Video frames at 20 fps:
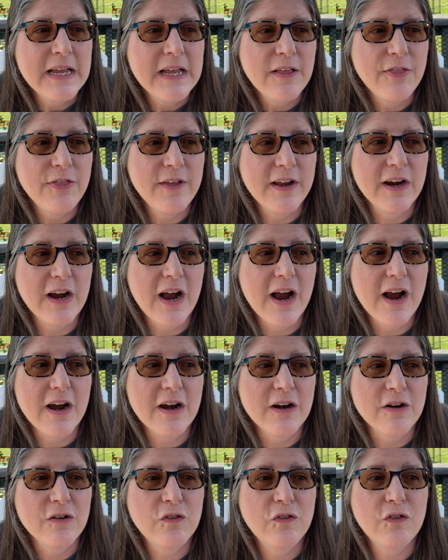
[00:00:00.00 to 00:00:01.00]
There
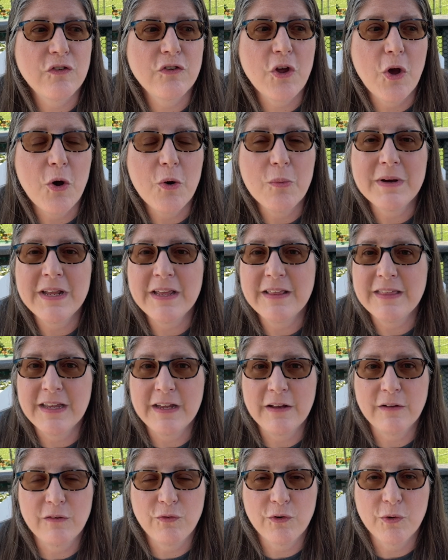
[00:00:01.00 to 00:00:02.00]
are so many
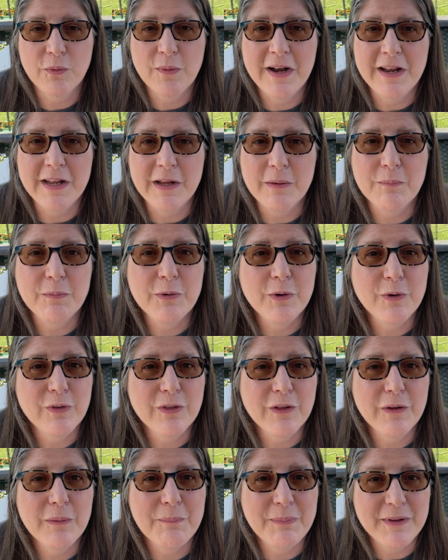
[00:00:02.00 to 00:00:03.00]
things for running a booth
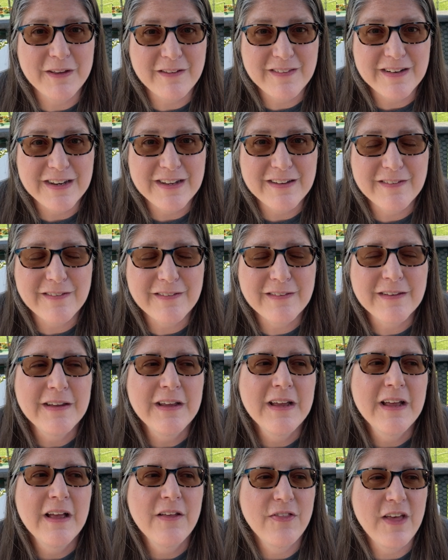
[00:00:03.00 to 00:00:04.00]
business
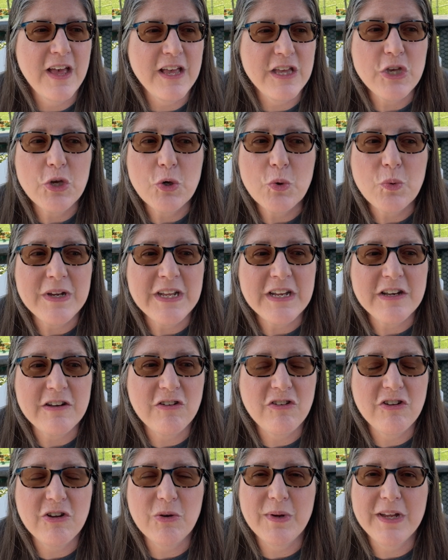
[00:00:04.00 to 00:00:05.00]
that you need to
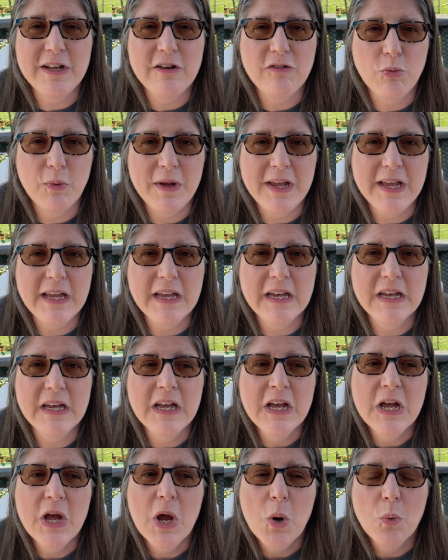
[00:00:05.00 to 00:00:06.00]
do each week.
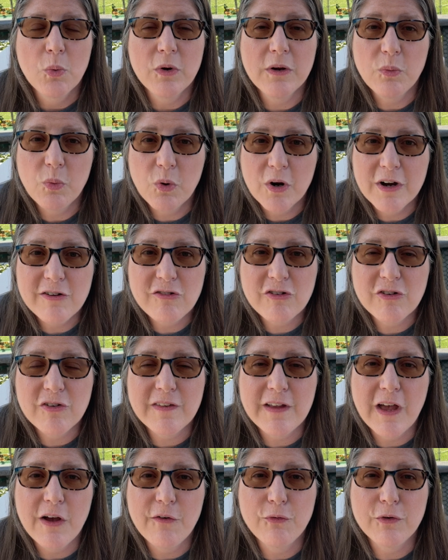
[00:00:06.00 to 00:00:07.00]
Reward
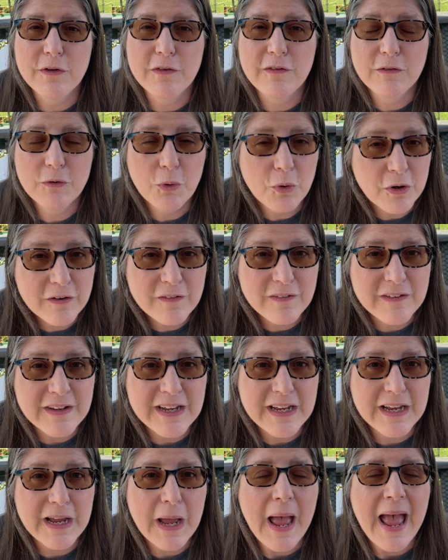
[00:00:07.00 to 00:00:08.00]
yourself with
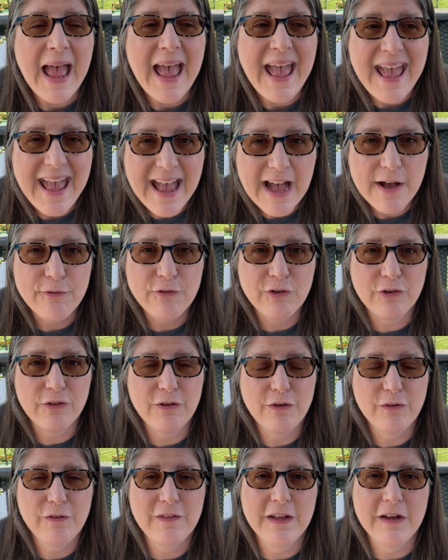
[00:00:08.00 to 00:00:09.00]
sourcing after
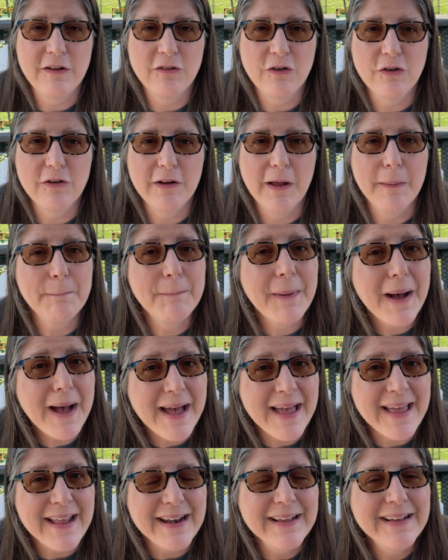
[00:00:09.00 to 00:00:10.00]
those things are done. But